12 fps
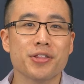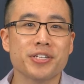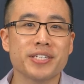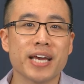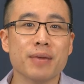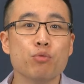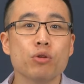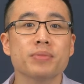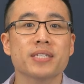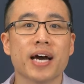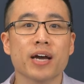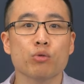The tapeworm
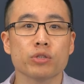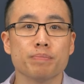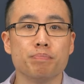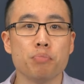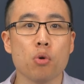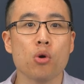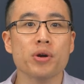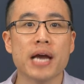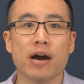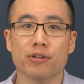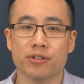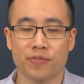diet was born
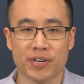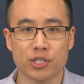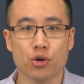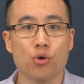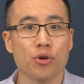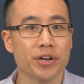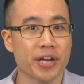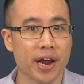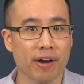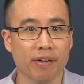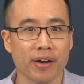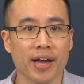out of the Victorian
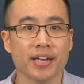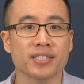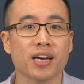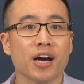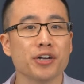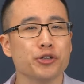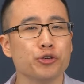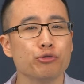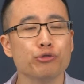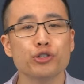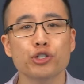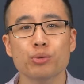era and its
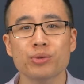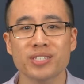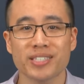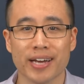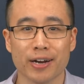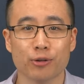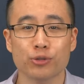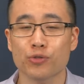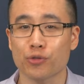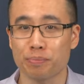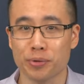unusual standards for